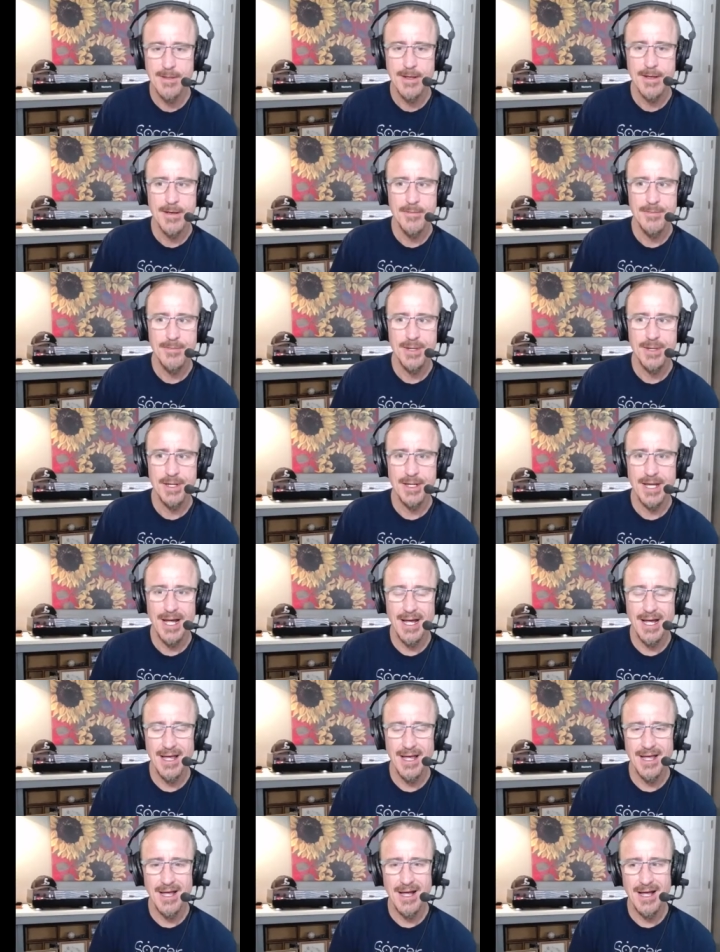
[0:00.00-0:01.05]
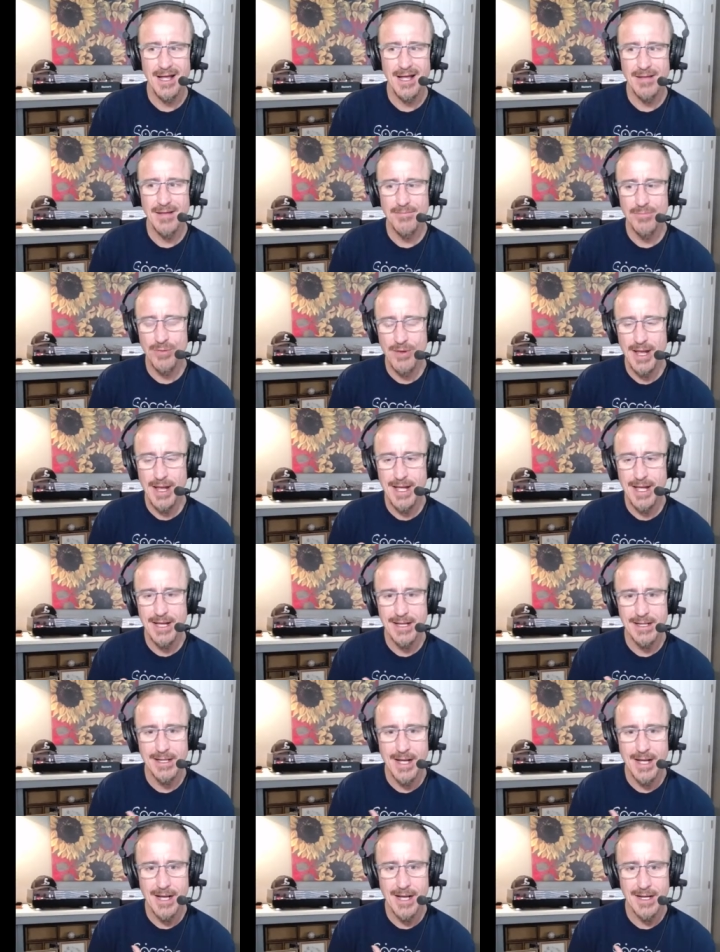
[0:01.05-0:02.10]
But I I pray
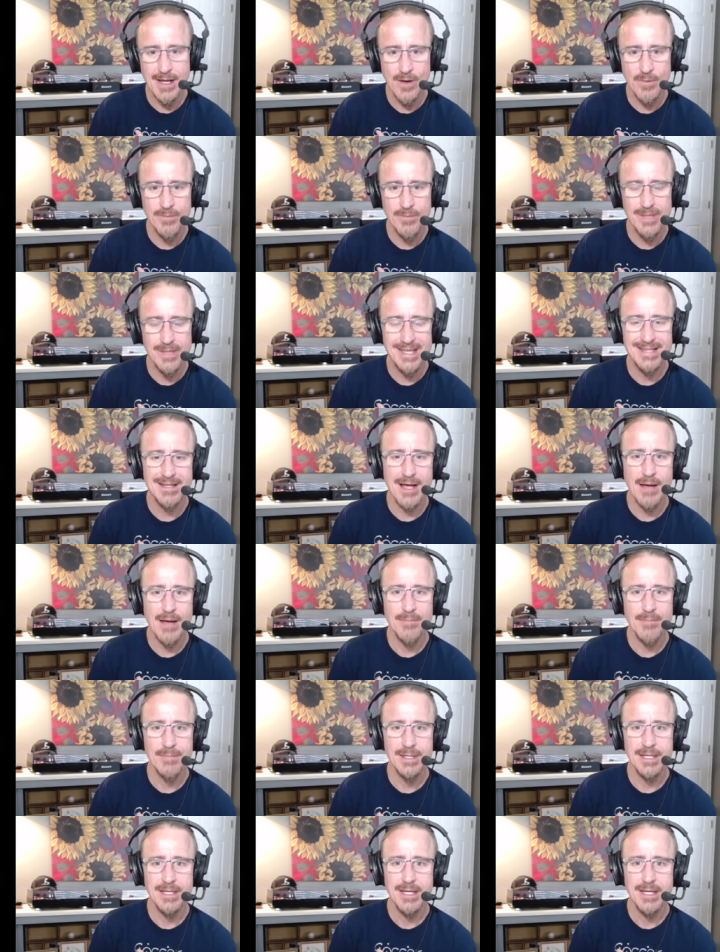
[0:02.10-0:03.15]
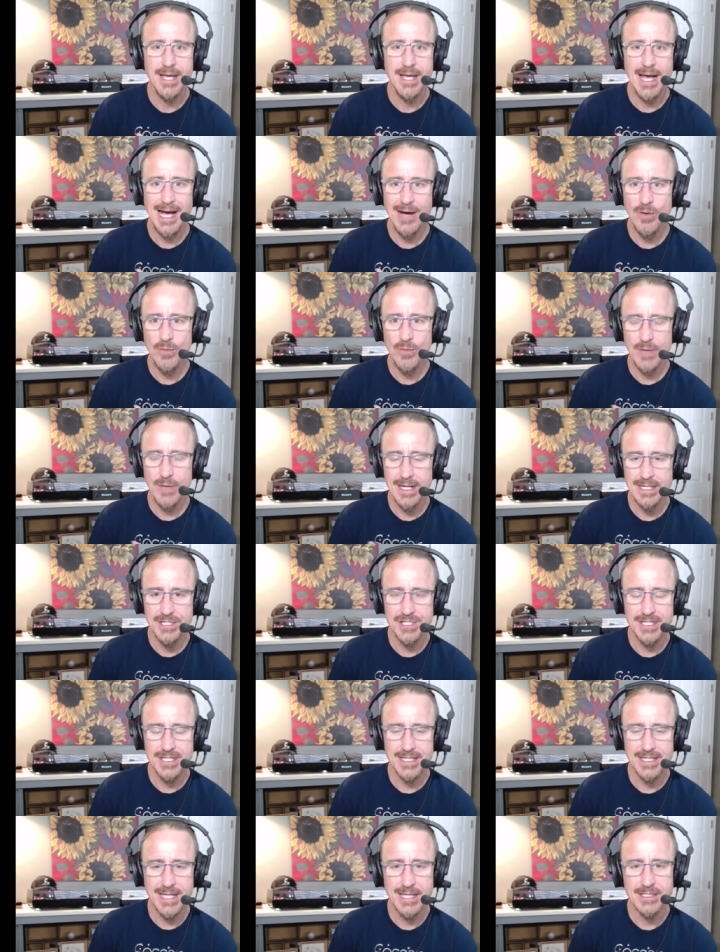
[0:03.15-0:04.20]
God help me not be outraged
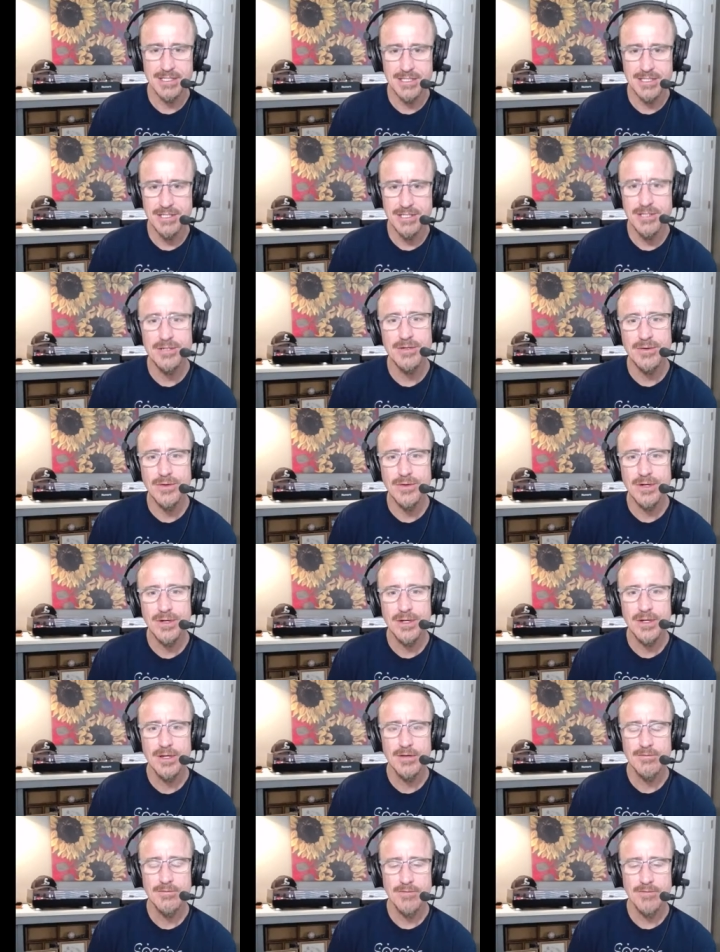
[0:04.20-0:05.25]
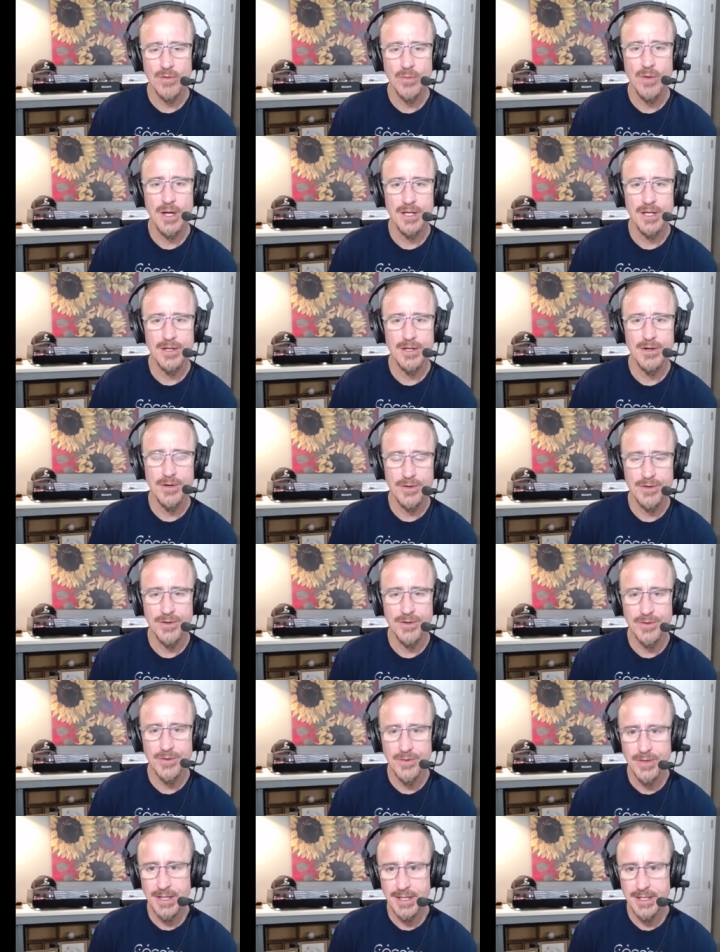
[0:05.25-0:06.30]
against you for what you're
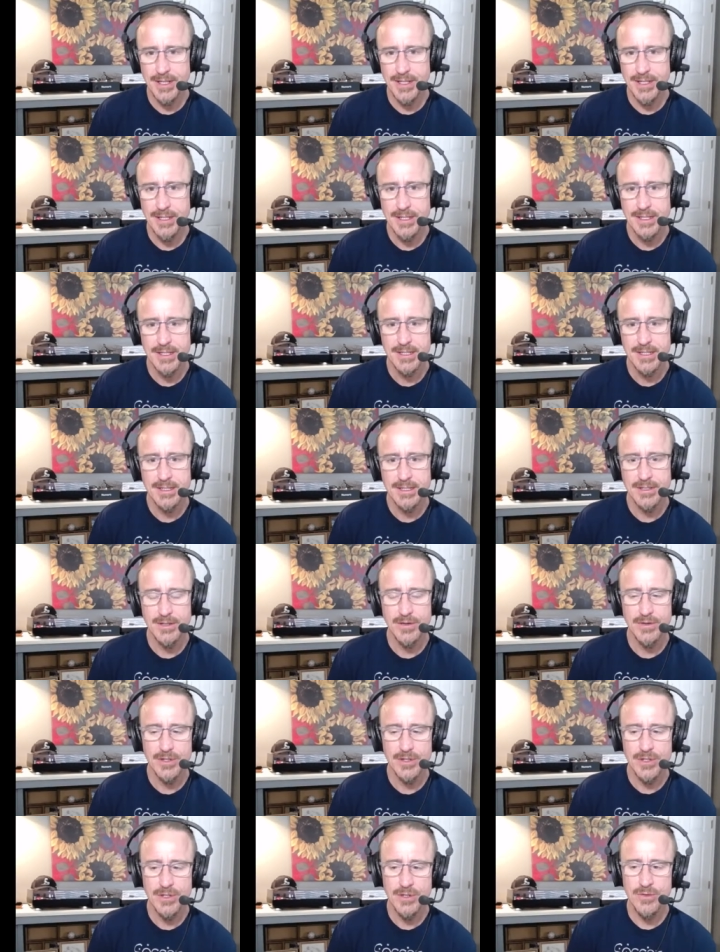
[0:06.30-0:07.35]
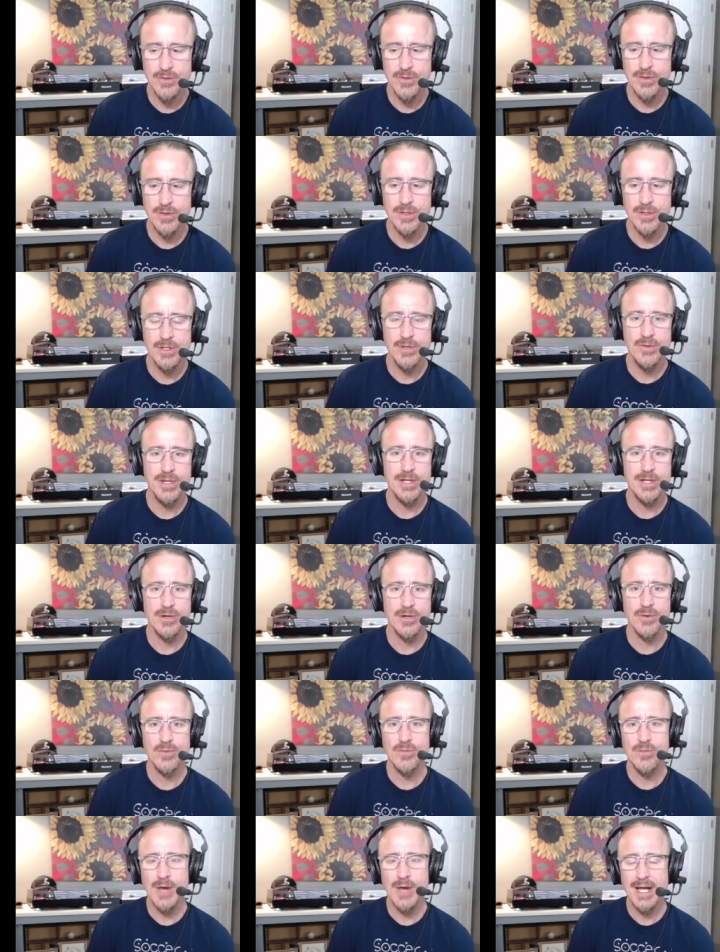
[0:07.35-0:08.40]
doing. You know, you you in your
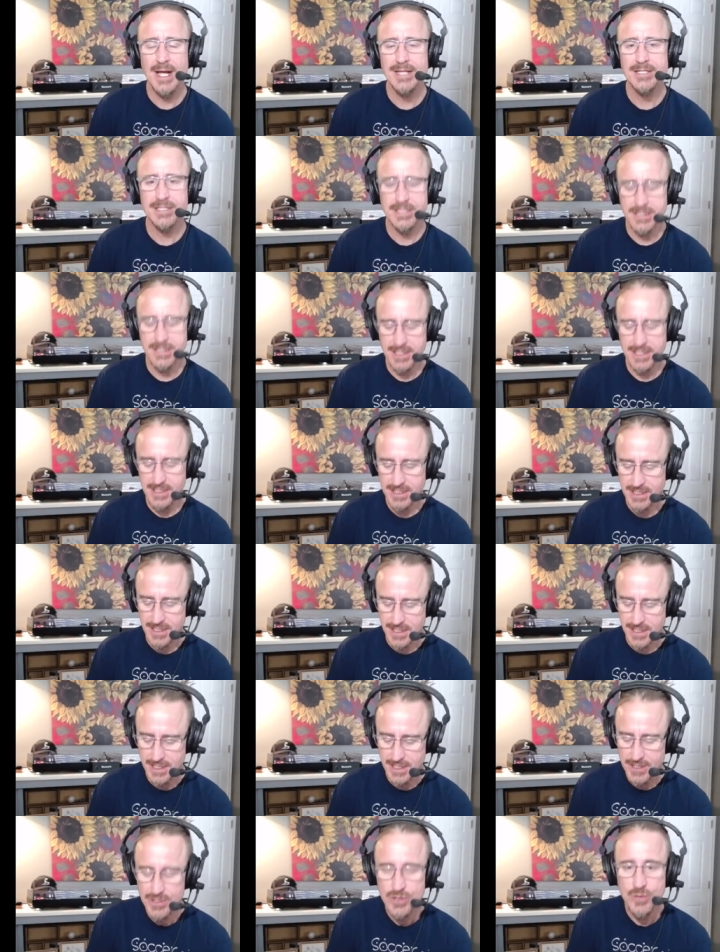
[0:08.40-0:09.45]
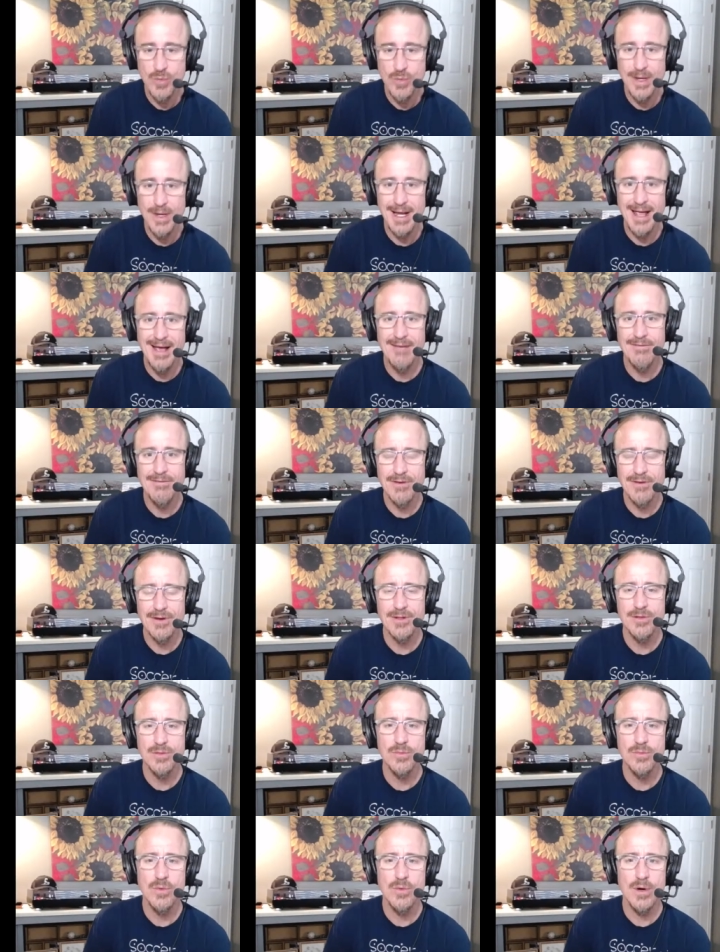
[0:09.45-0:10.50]
righteousness can do whatever
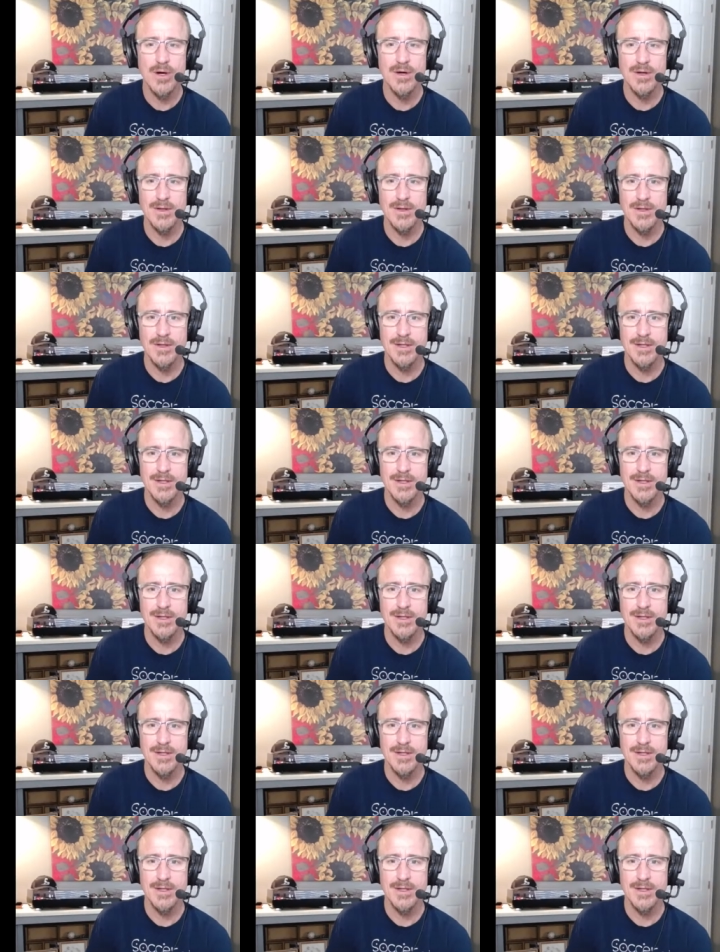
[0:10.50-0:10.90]
you want.